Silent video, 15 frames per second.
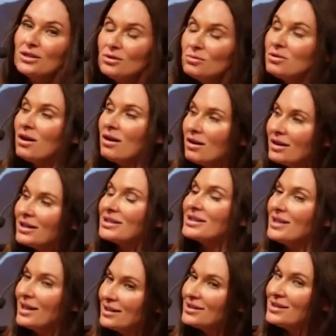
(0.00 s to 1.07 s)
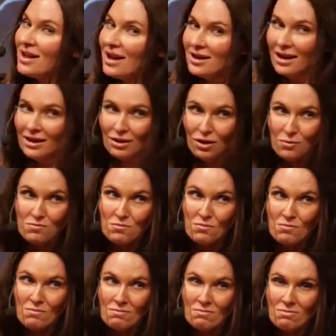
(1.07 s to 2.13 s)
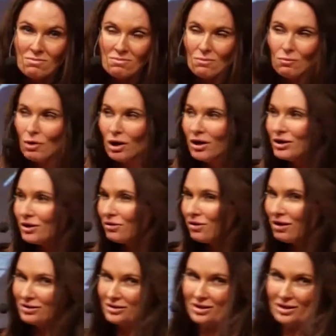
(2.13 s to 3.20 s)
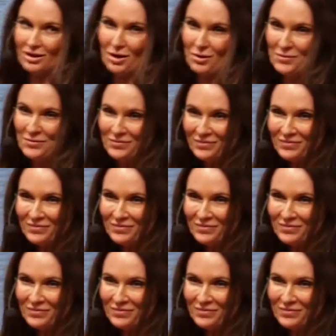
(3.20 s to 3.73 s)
too long in extended side angle, where are your thoughts going to go?